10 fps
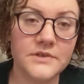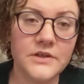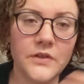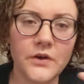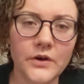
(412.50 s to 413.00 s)

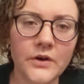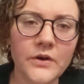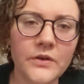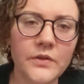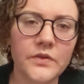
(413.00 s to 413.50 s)
to the
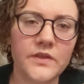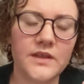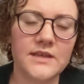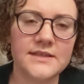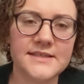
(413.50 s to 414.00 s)
earth
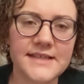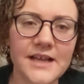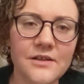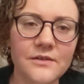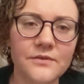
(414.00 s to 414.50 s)

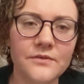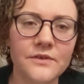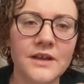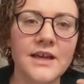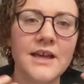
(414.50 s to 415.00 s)
itself,
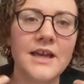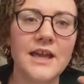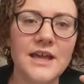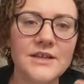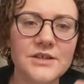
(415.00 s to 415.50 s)

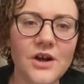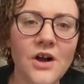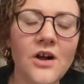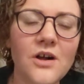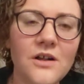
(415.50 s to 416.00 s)
and to
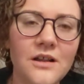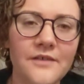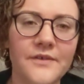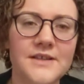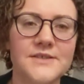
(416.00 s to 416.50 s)
all
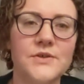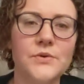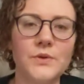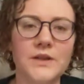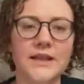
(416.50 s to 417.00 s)
of us
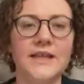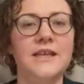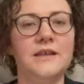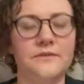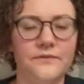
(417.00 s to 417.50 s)
who
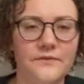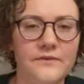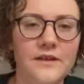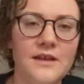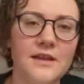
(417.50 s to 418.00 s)
live
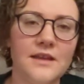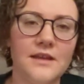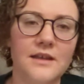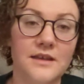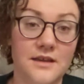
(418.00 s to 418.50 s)

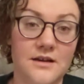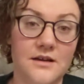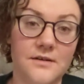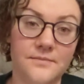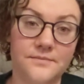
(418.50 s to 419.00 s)
here.